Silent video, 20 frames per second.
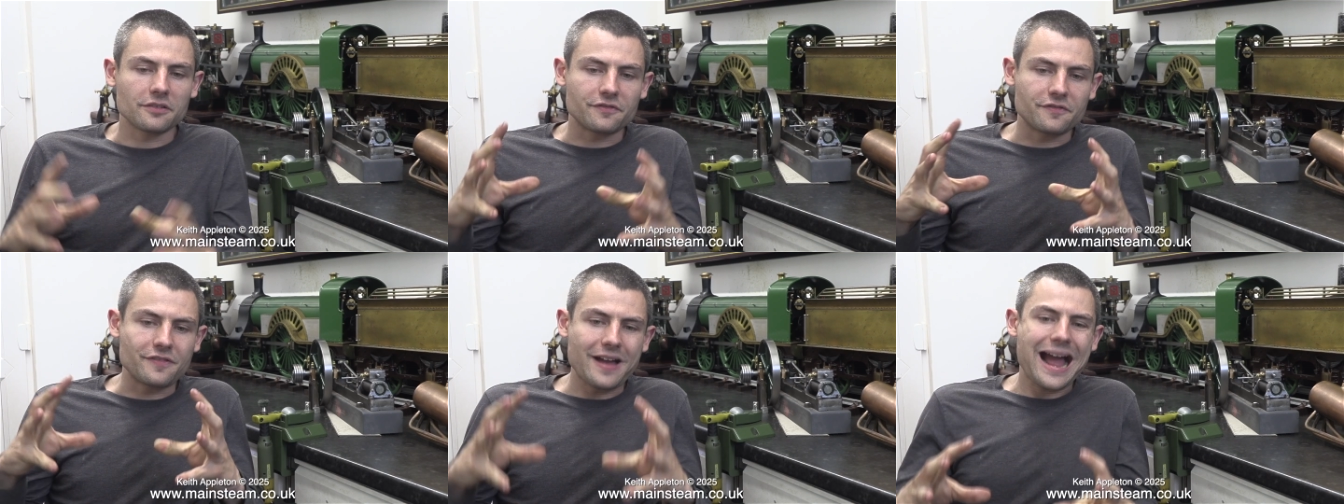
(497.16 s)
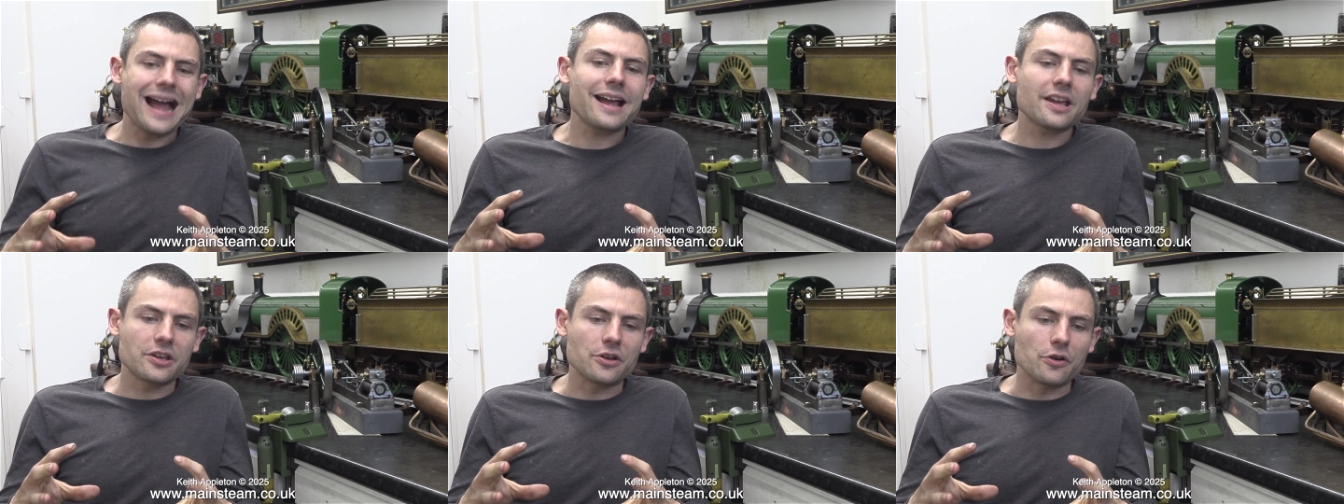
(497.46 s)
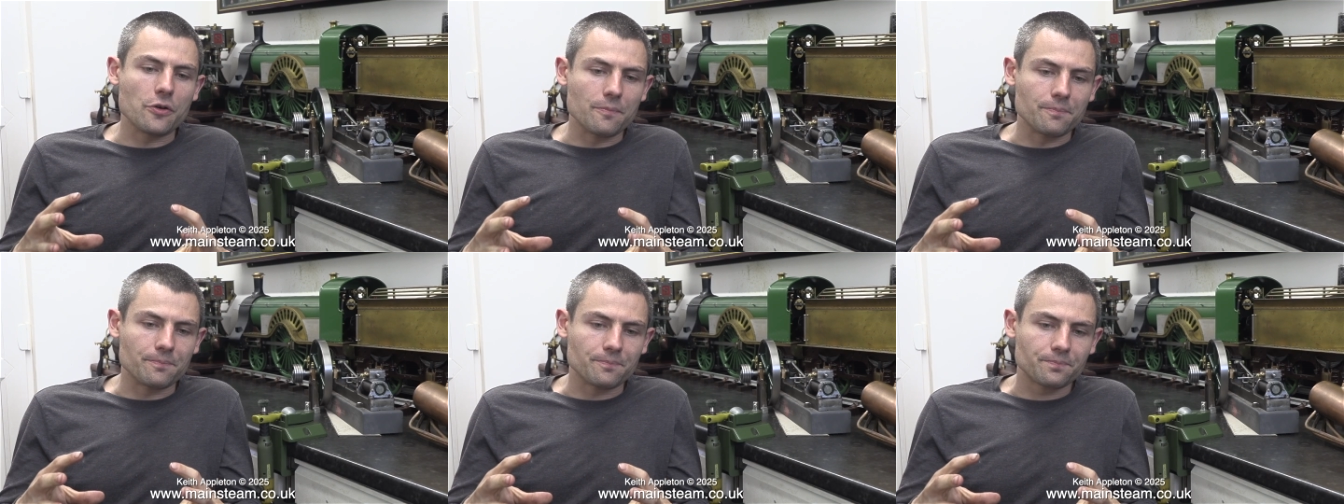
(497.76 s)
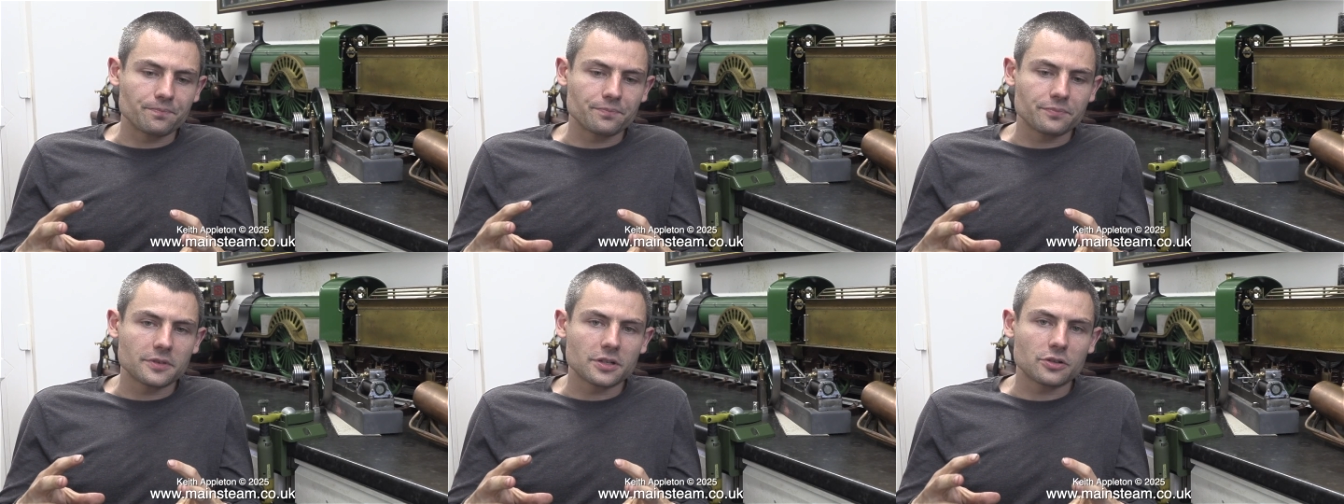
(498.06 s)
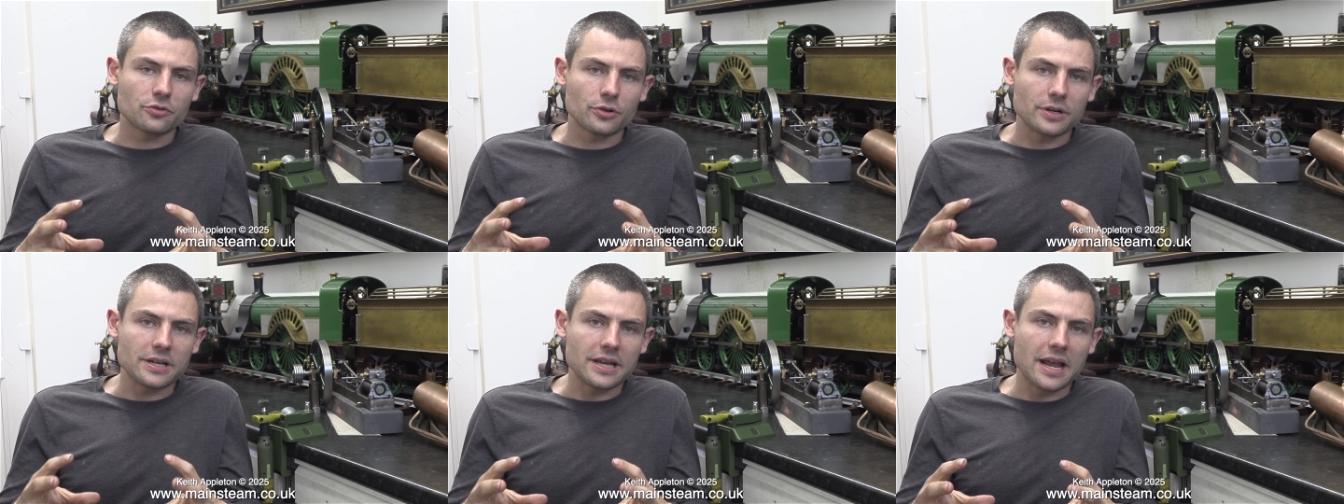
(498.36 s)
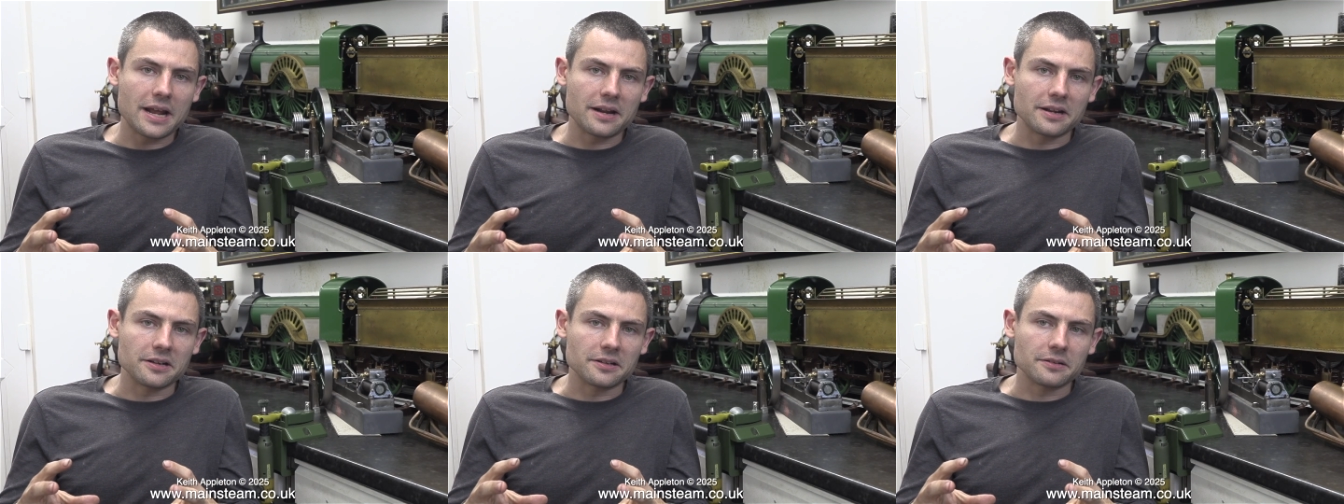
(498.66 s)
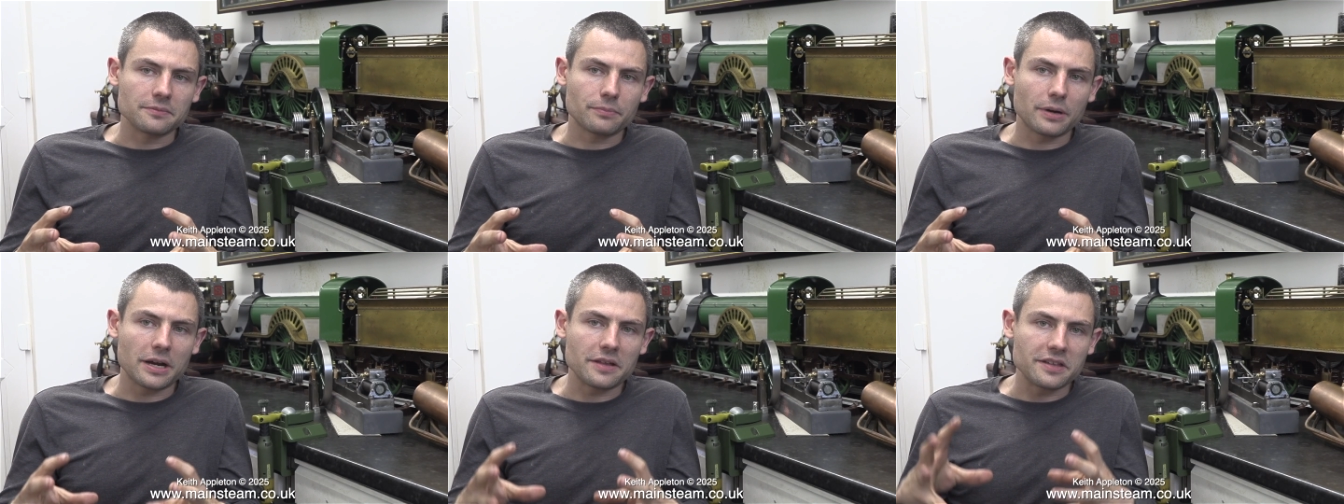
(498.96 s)
the vacuum
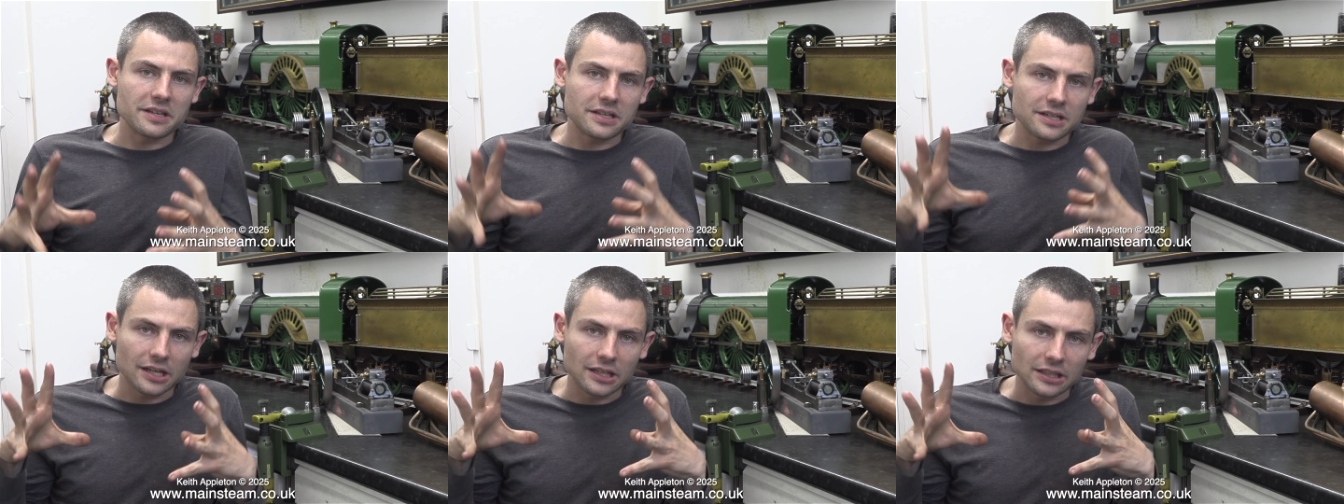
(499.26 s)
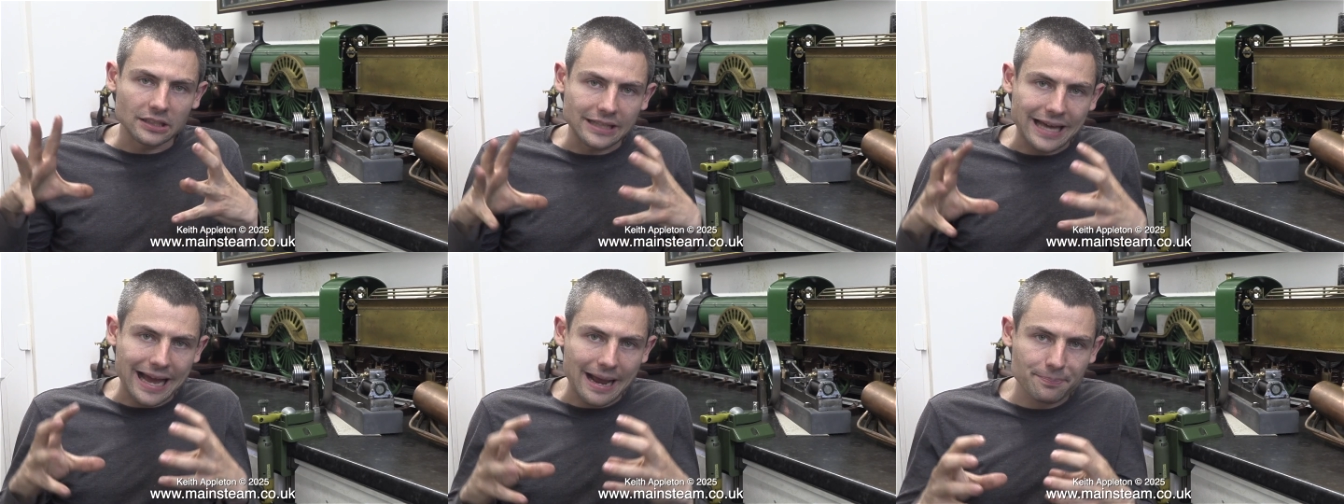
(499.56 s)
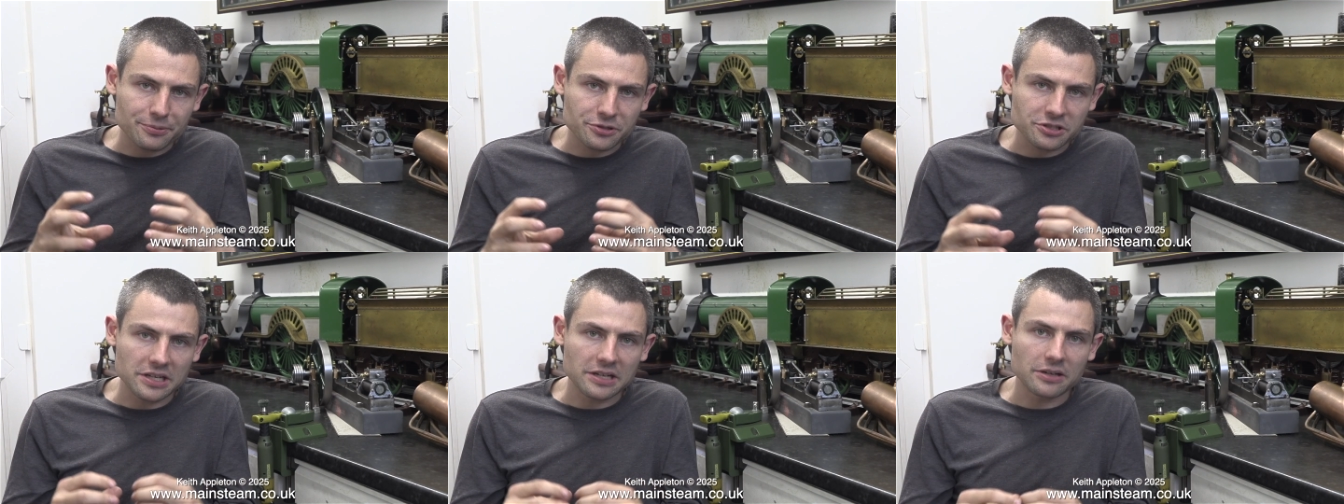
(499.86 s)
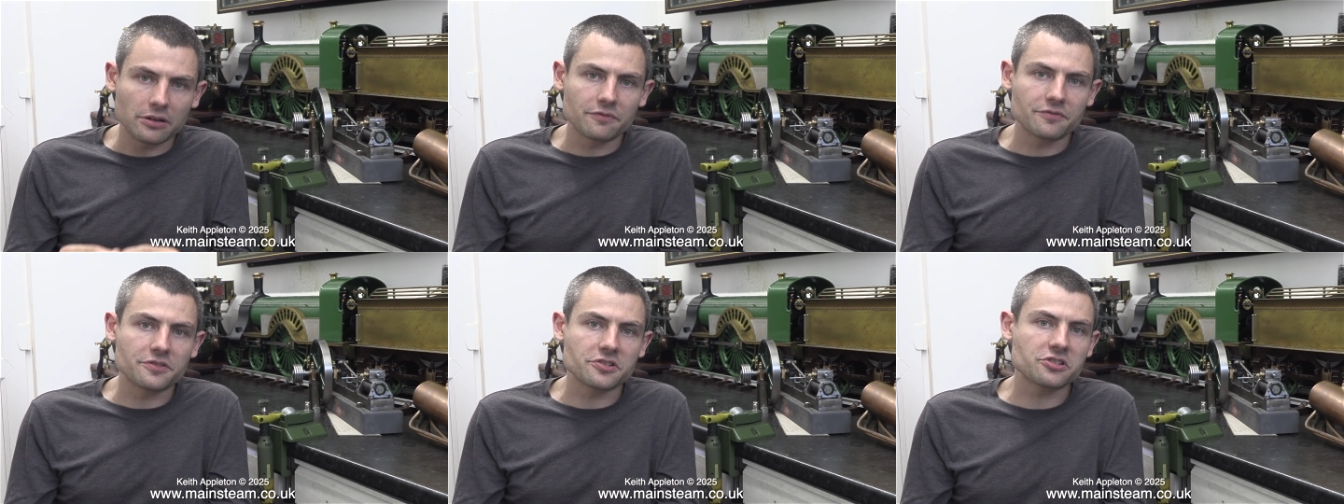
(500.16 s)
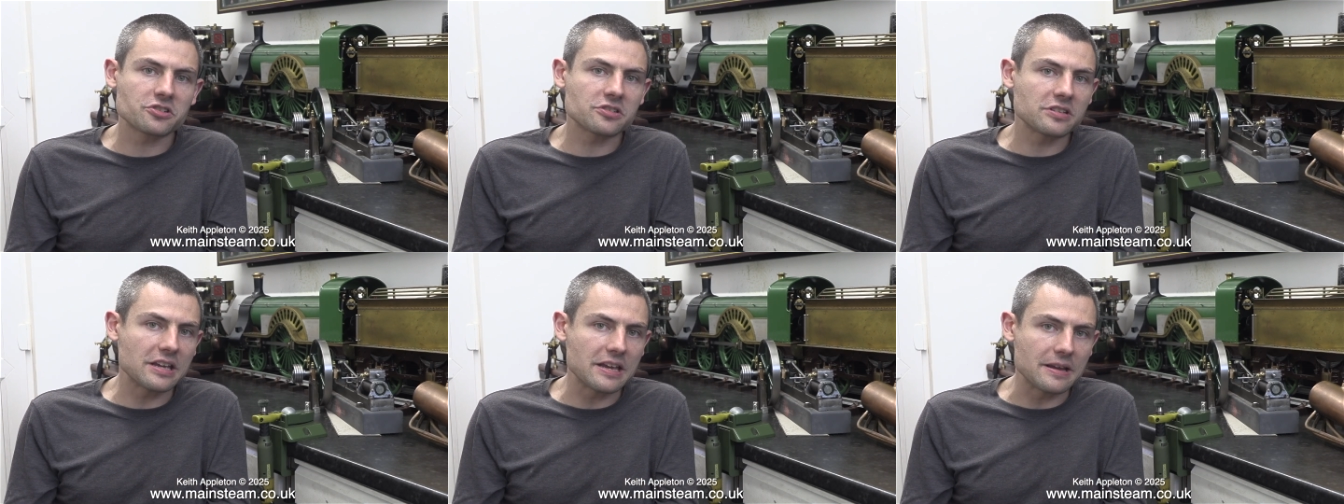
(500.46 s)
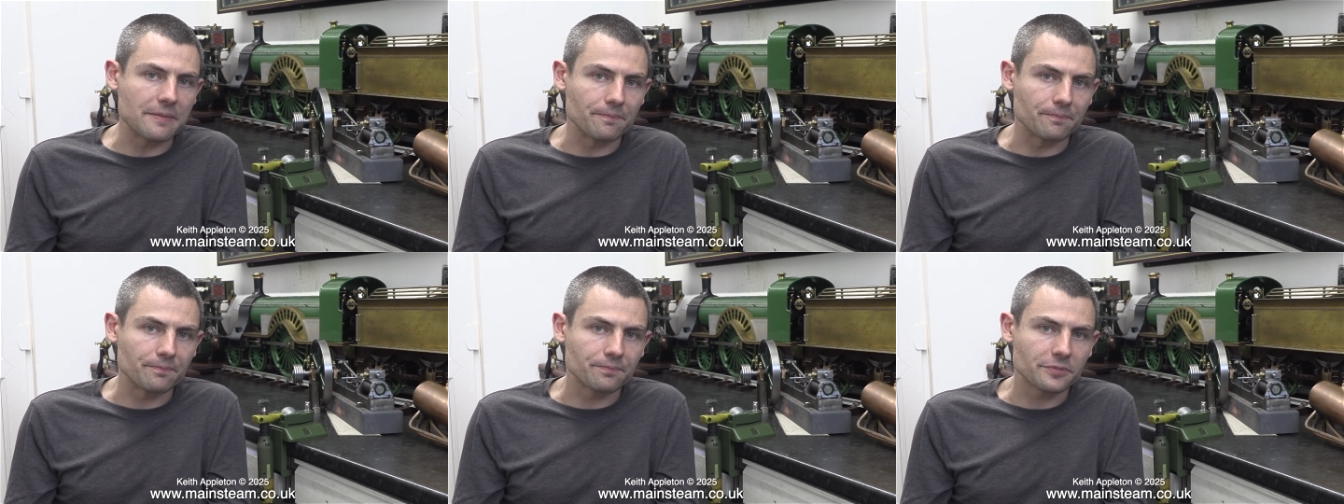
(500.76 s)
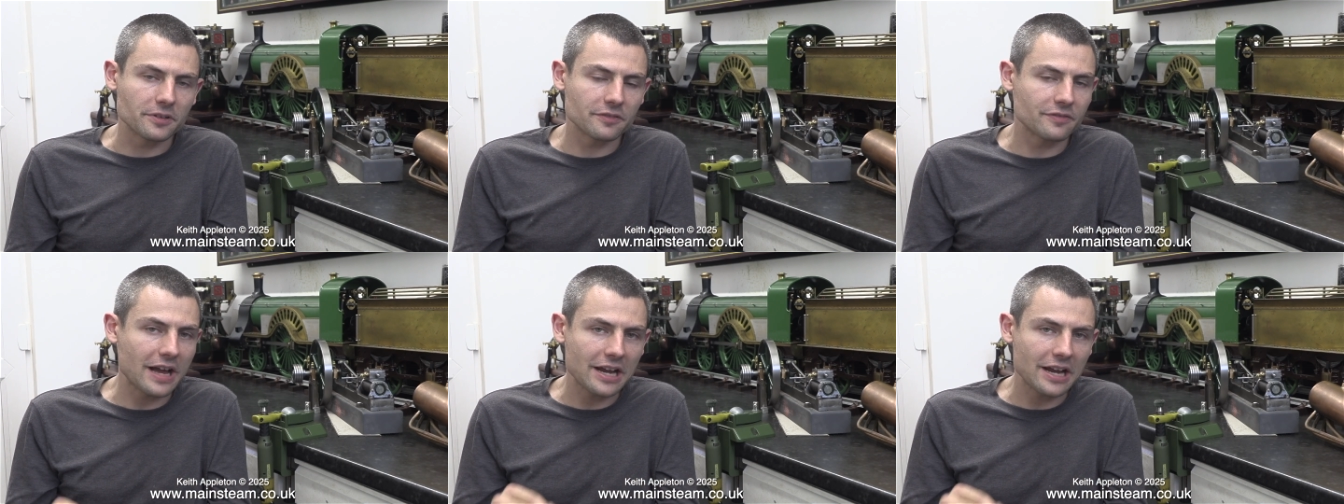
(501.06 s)
created by the collapsing of the steam.